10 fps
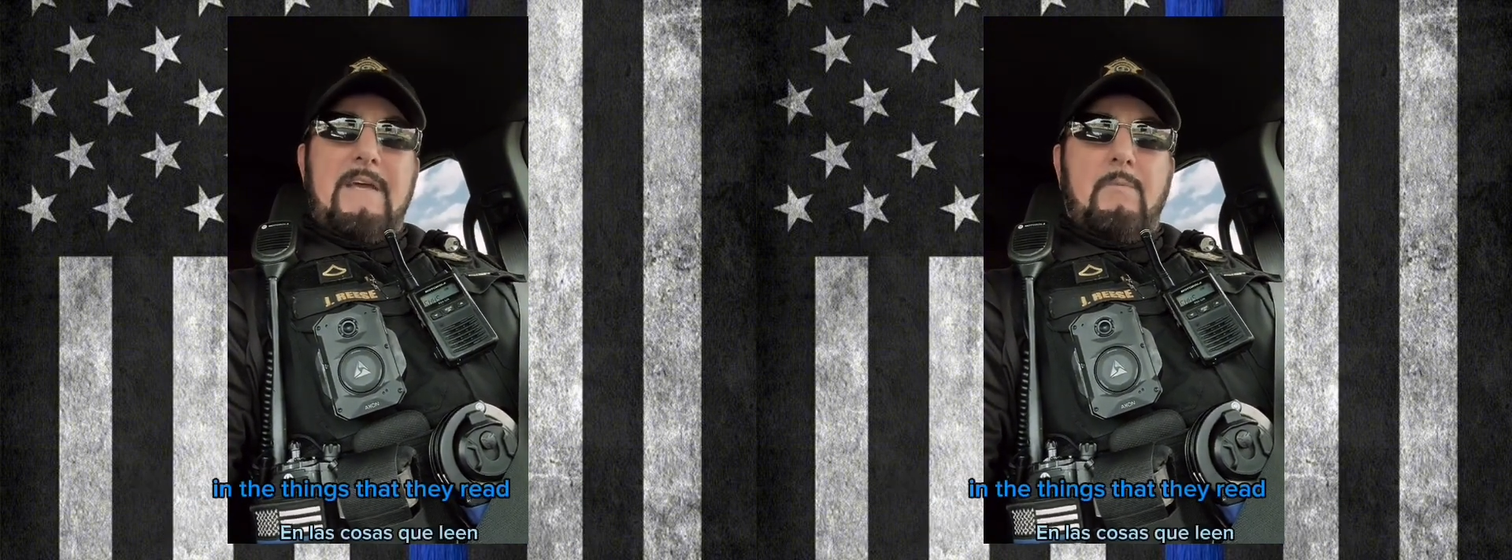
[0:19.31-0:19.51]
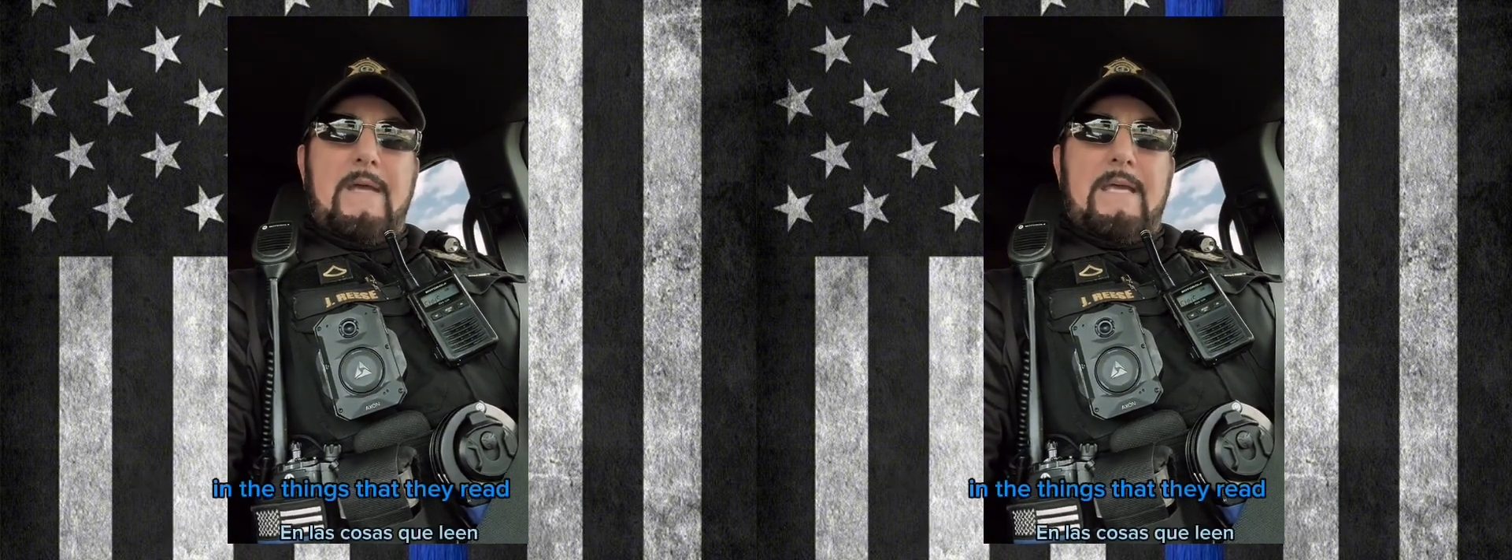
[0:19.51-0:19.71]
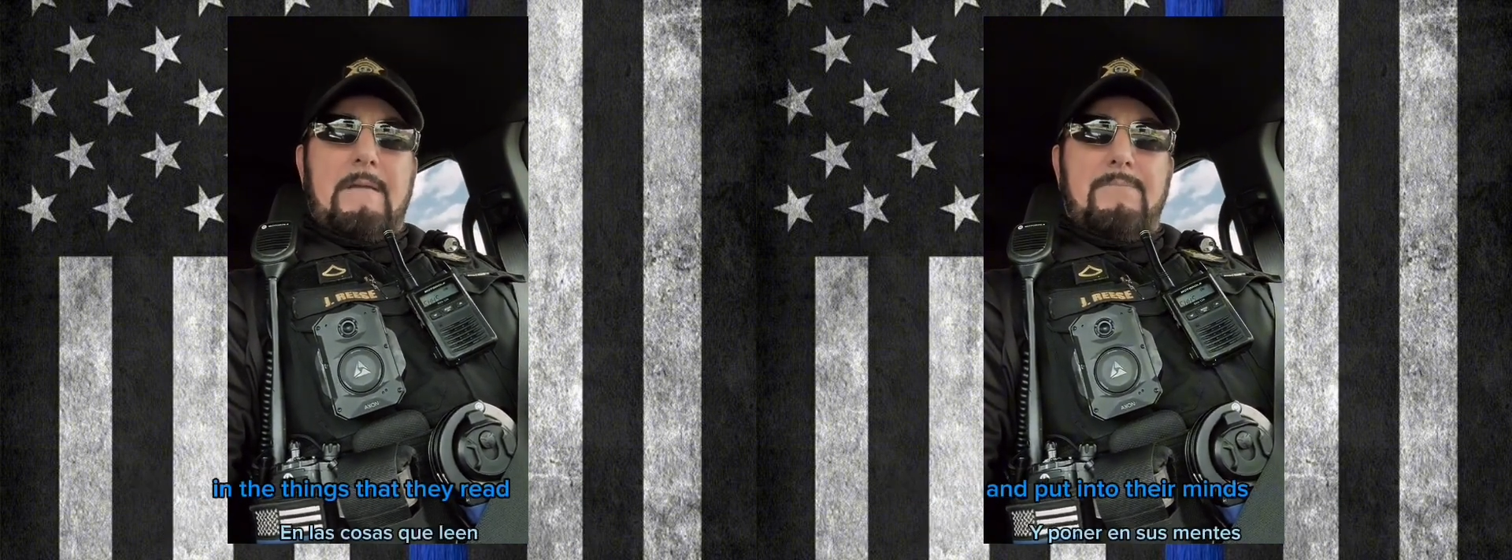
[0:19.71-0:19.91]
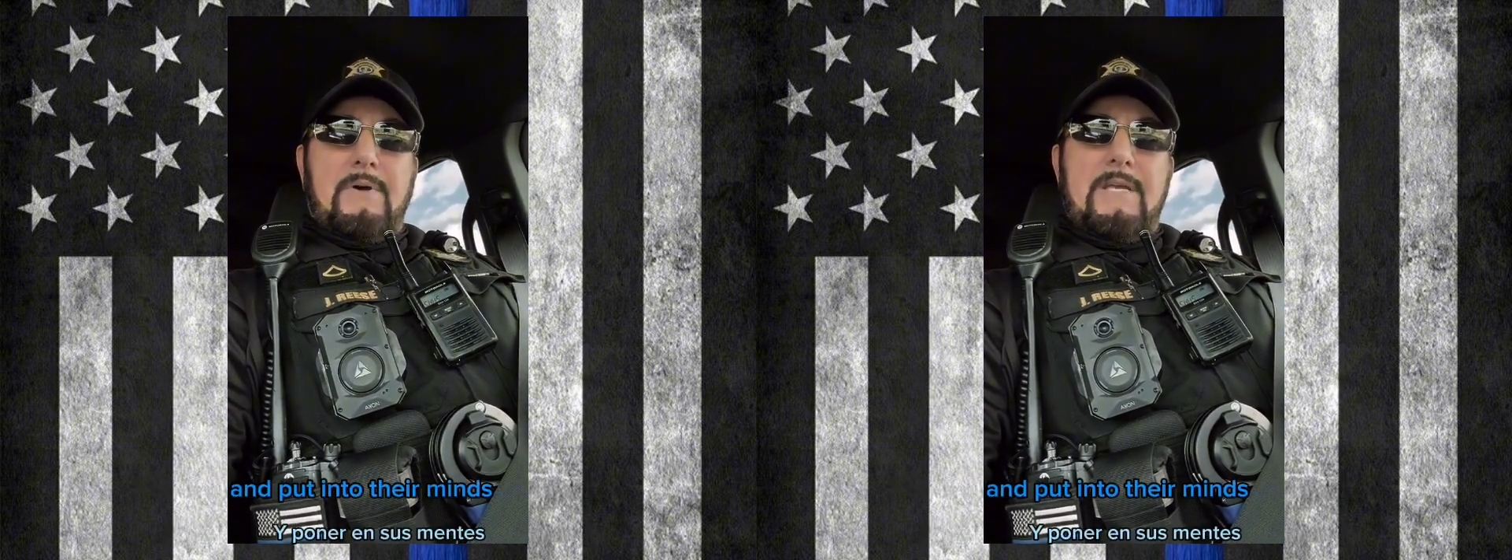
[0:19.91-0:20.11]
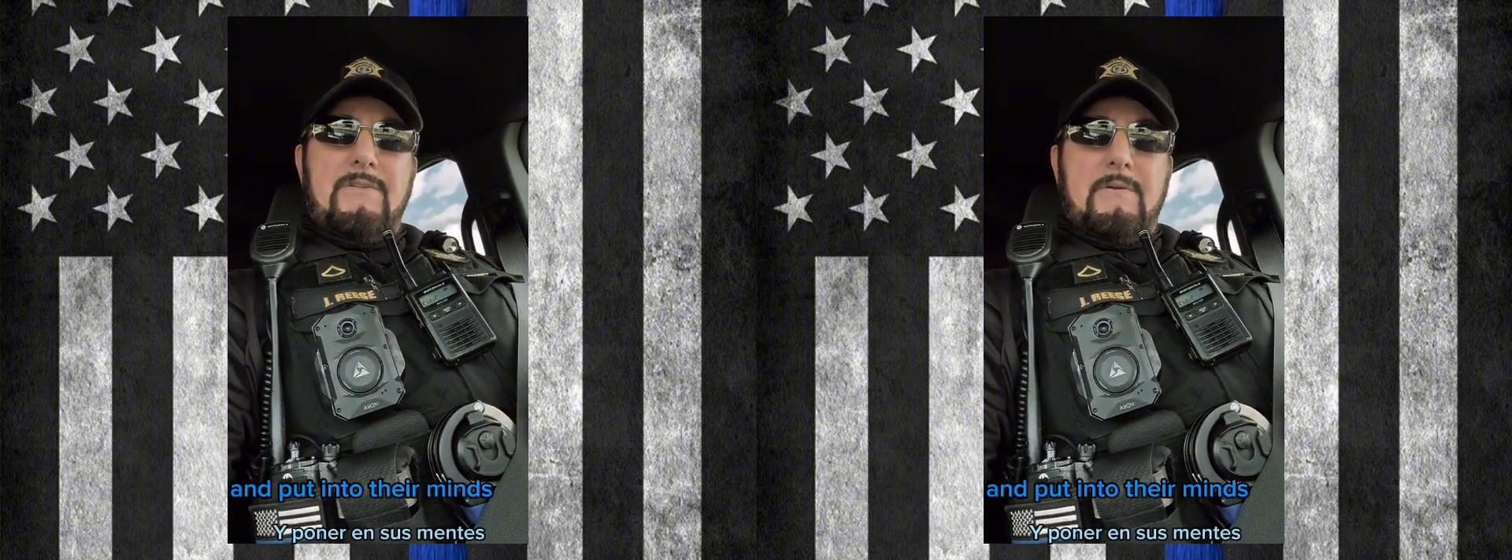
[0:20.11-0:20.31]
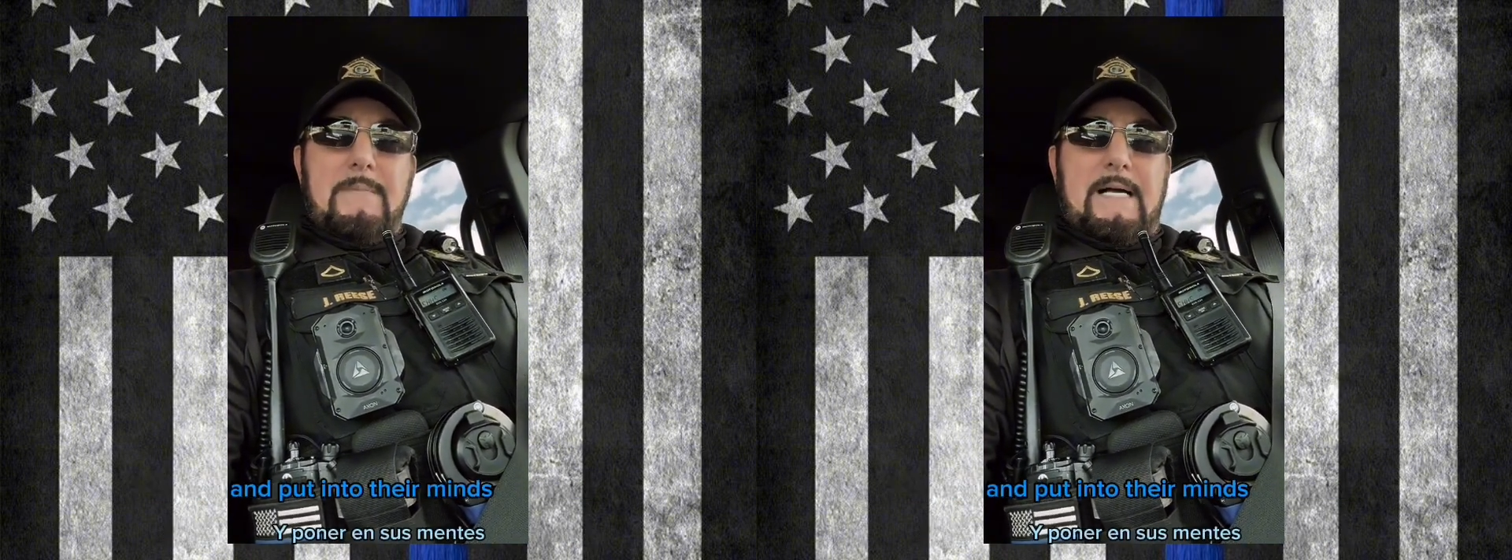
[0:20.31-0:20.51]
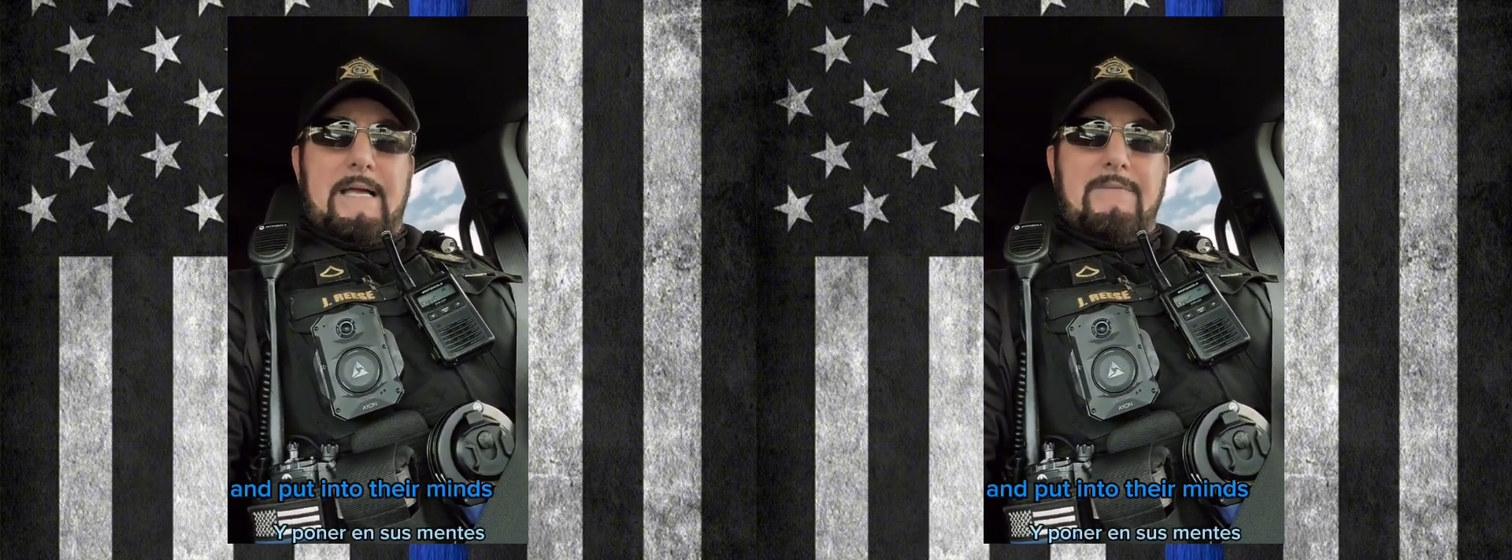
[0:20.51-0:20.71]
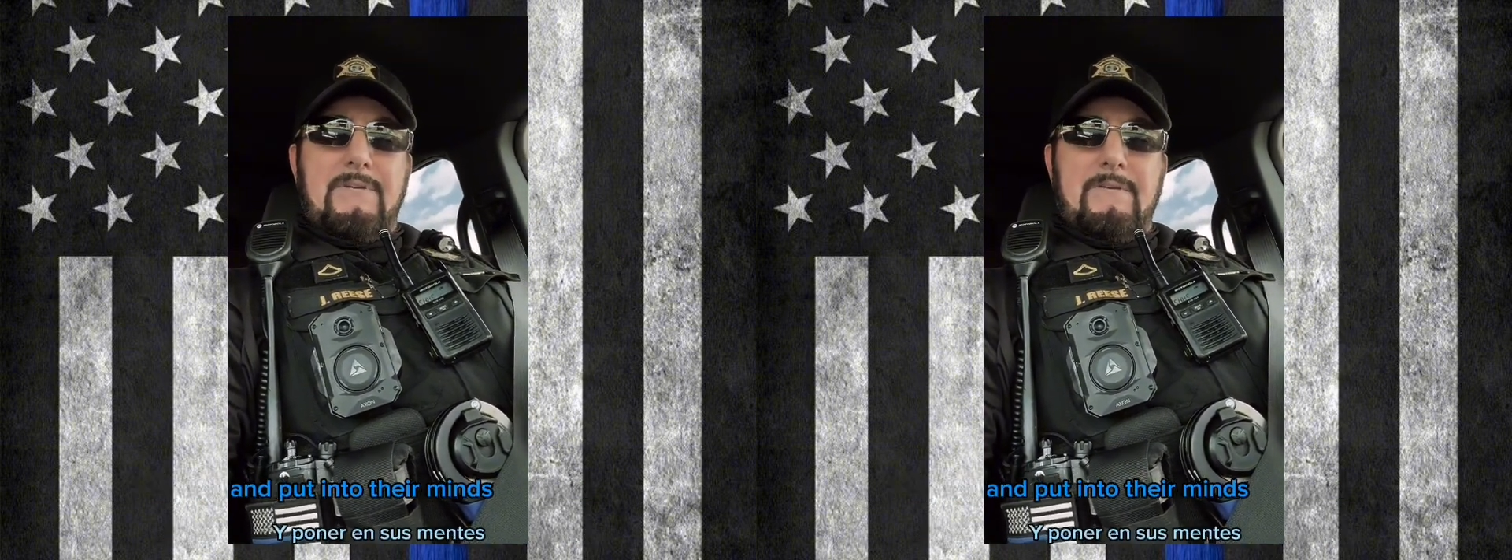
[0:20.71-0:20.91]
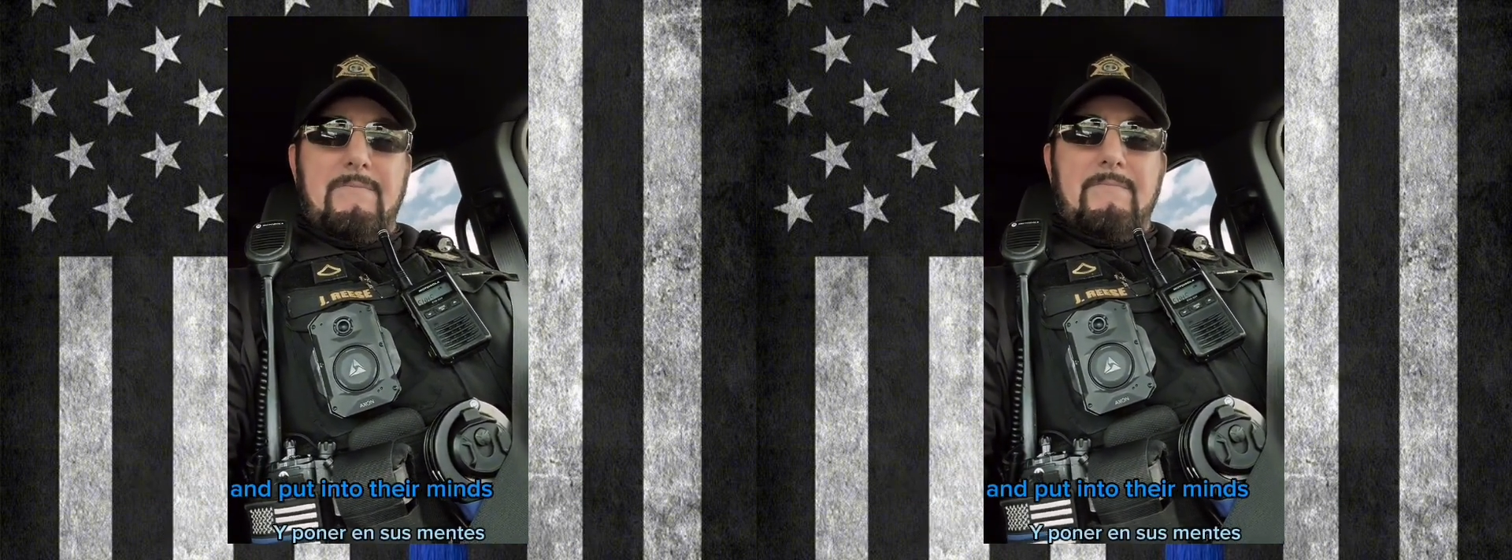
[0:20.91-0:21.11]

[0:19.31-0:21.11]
they read and put into their minds.